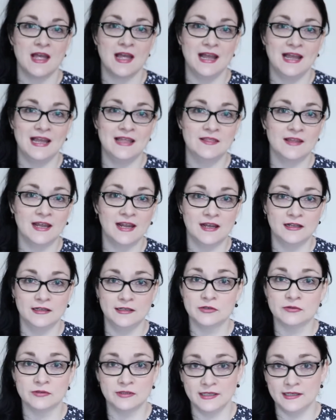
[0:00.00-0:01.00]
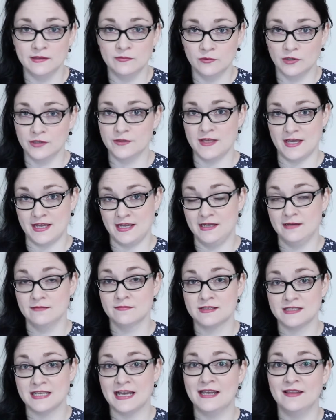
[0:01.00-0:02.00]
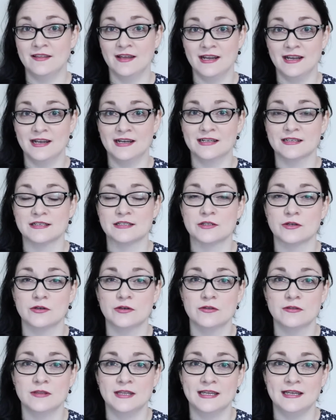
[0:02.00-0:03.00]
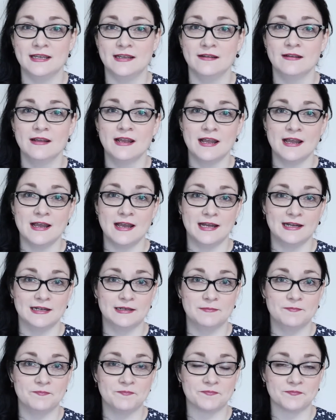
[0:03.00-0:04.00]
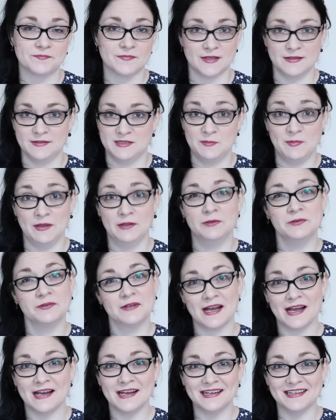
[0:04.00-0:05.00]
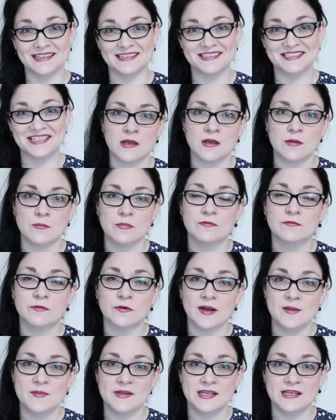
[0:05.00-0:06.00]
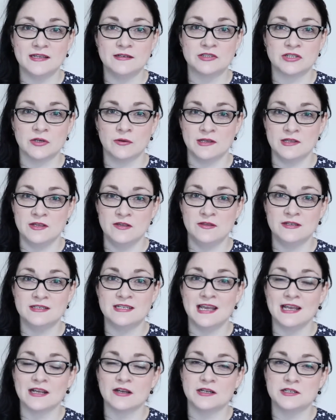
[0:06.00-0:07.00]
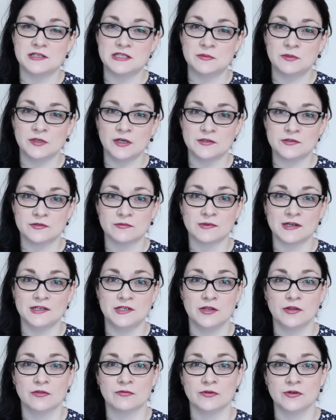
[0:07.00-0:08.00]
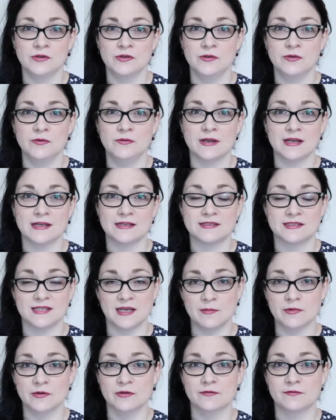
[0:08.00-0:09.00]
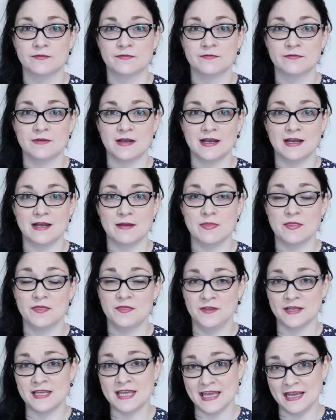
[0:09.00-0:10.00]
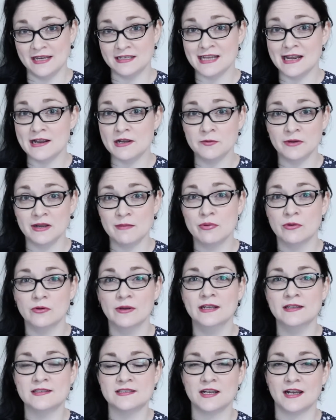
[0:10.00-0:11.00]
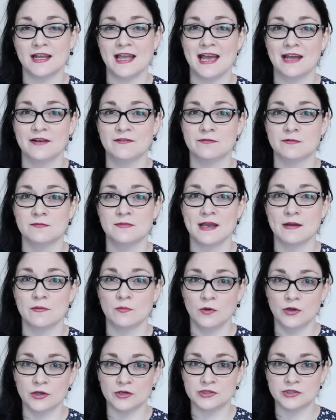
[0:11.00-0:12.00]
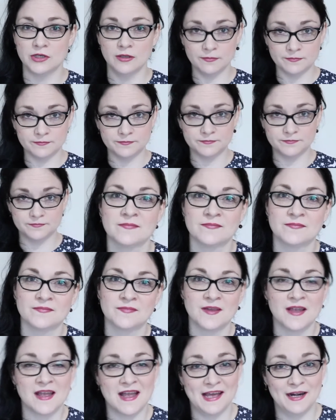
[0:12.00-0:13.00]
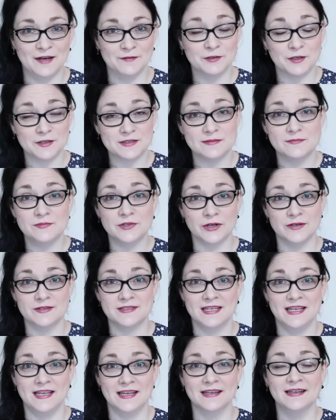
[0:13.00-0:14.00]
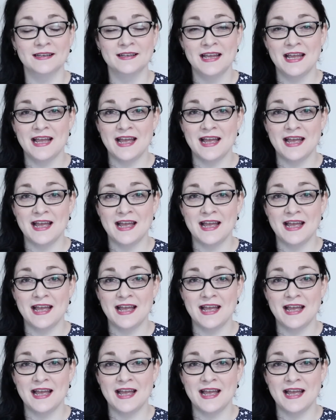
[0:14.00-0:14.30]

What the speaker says: And they are literally what they say they are, so they're spell cards. Before I begin showing you the deck, I just wanted to run you through some of the key takeaway points that I had from that workshop. And I've got some notes here.